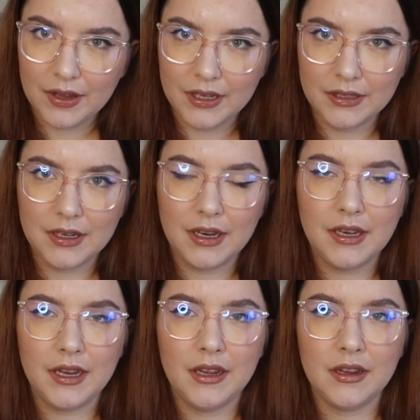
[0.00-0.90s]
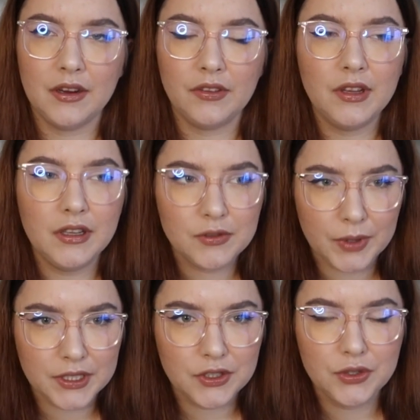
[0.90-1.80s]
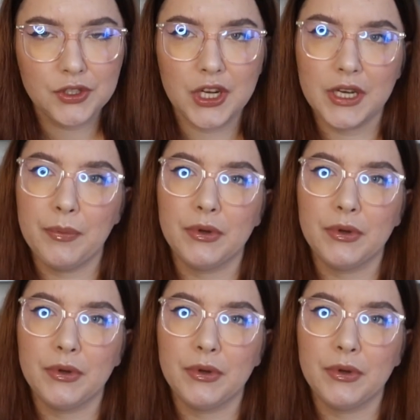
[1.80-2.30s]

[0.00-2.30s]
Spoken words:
and they are still attracted to each other,